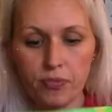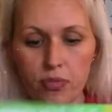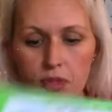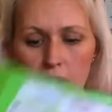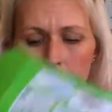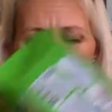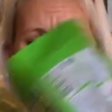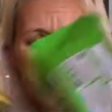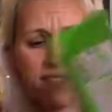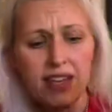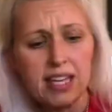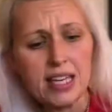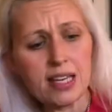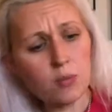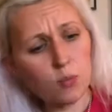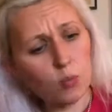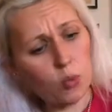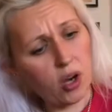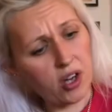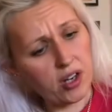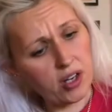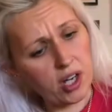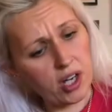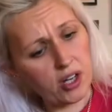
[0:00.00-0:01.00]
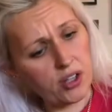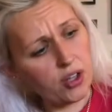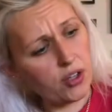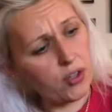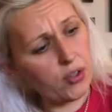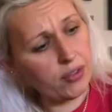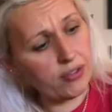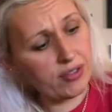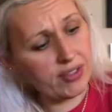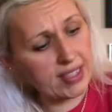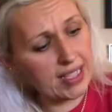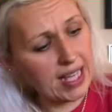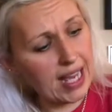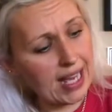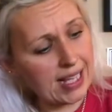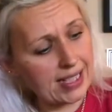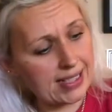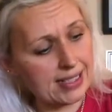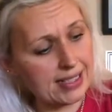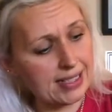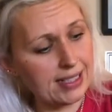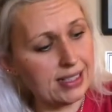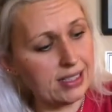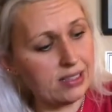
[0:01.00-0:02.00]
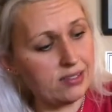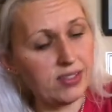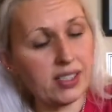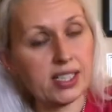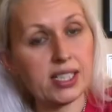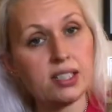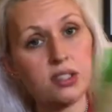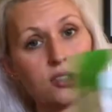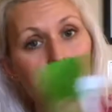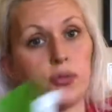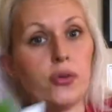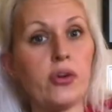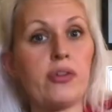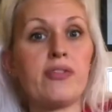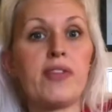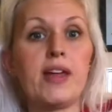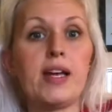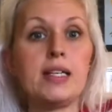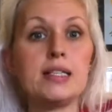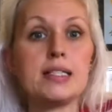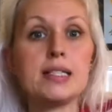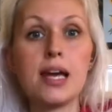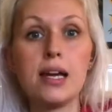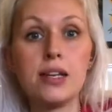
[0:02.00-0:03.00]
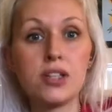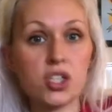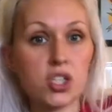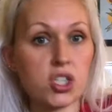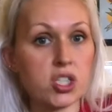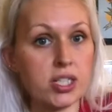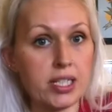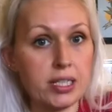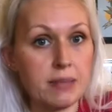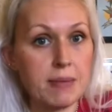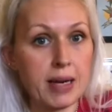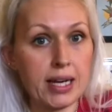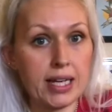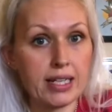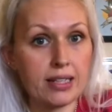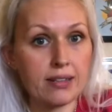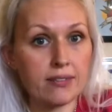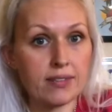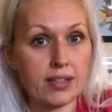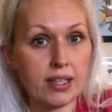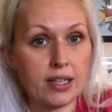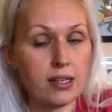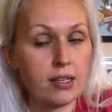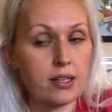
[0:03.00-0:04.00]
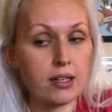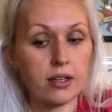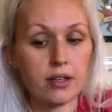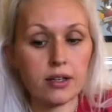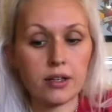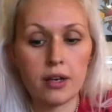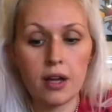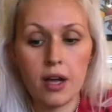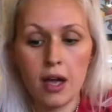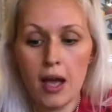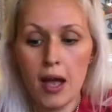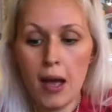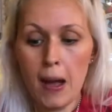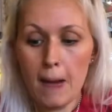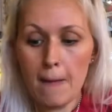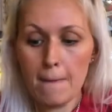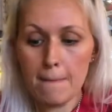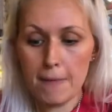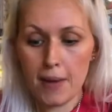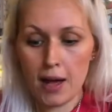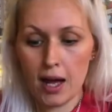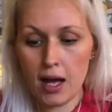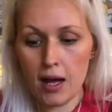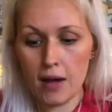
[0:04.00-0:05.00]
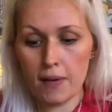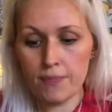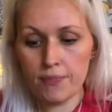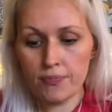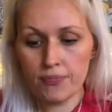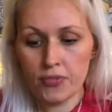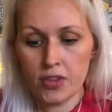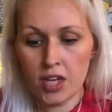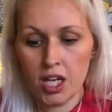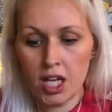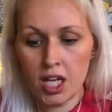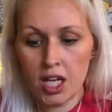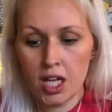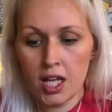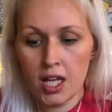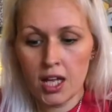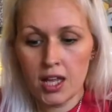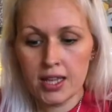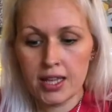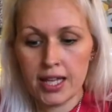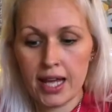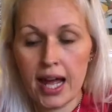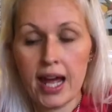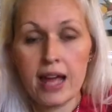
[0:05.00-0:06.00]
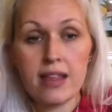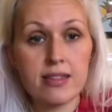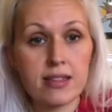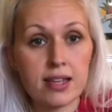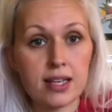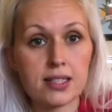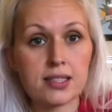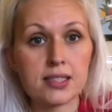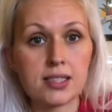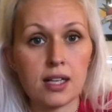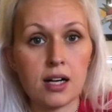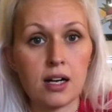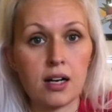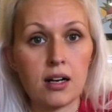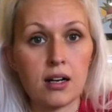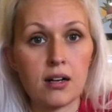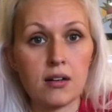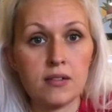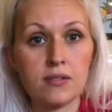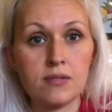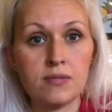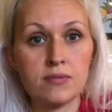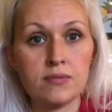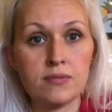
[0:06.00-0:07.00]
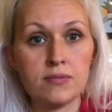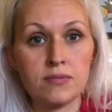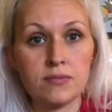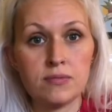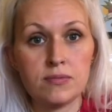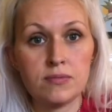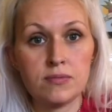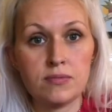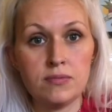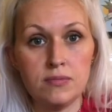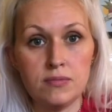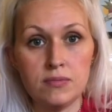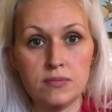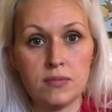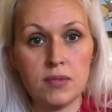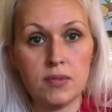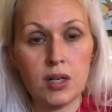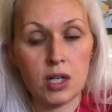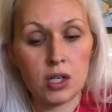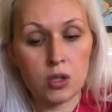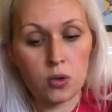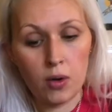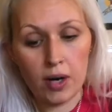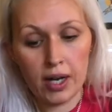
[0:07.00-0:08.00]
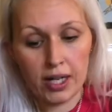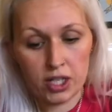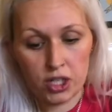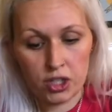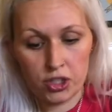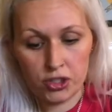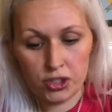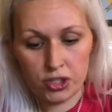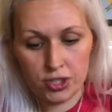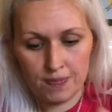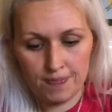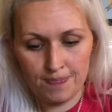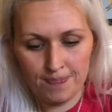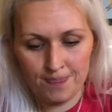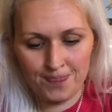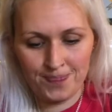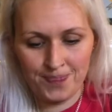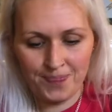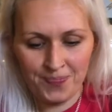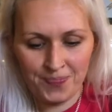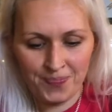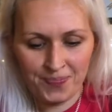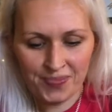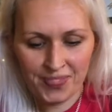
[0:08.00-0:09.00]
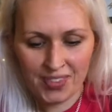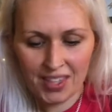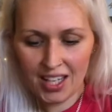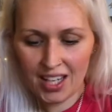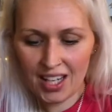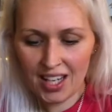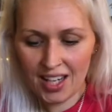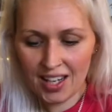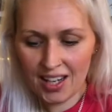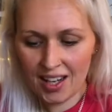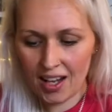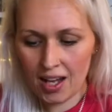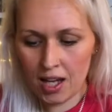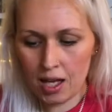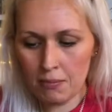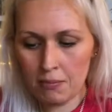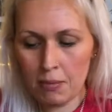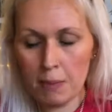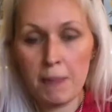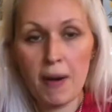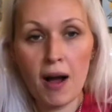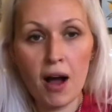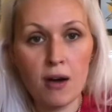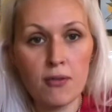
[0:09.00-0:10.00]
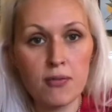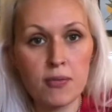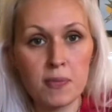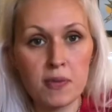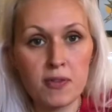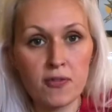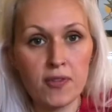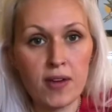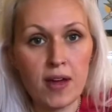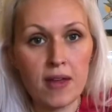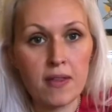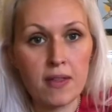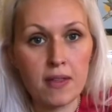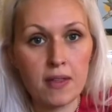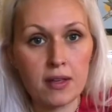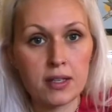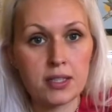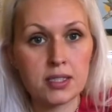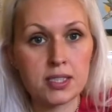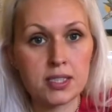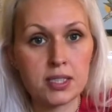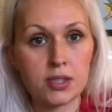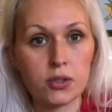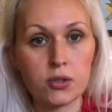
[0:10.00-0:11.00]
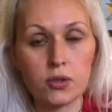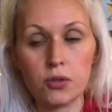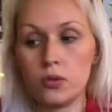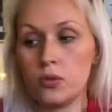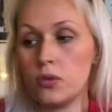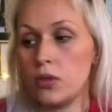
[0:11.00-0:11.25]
a vegan one. I don't know if it's accidentally vegan or if they intentionally made it vegan, but their ethics are quite good. Apart from the fact that they still